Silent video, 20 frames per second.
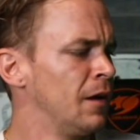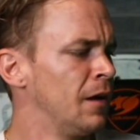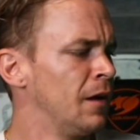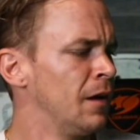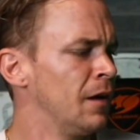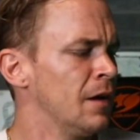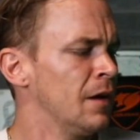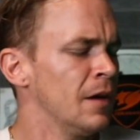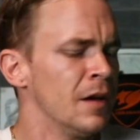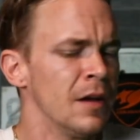
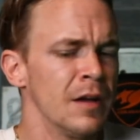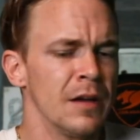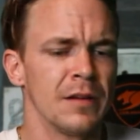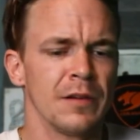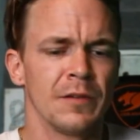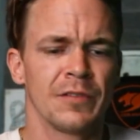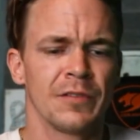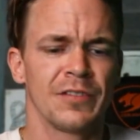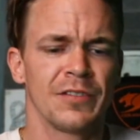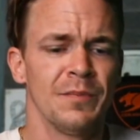
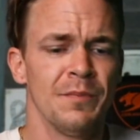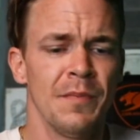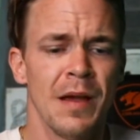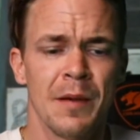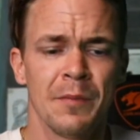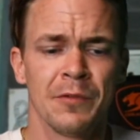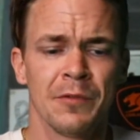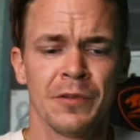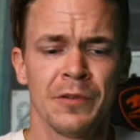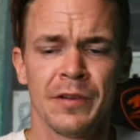There's
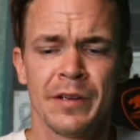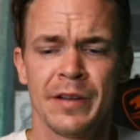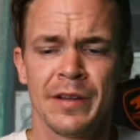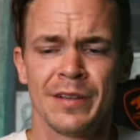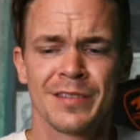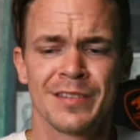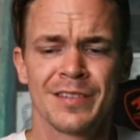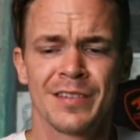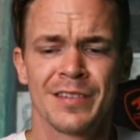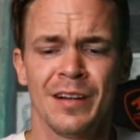
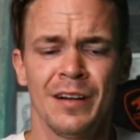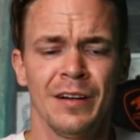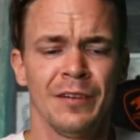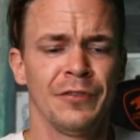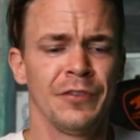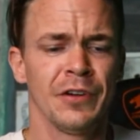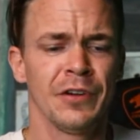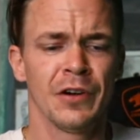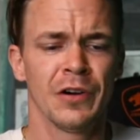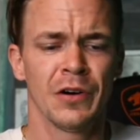memories of
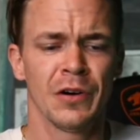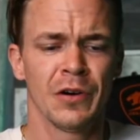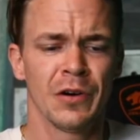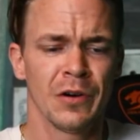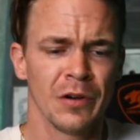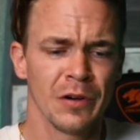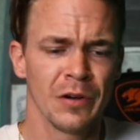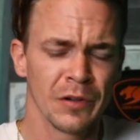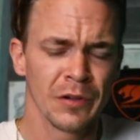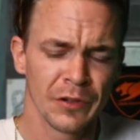
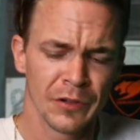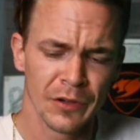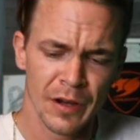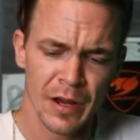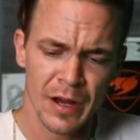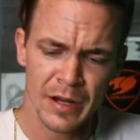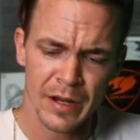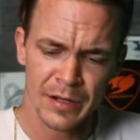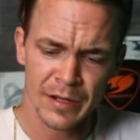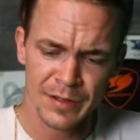your
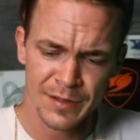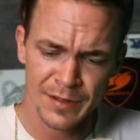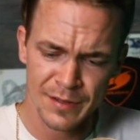grace.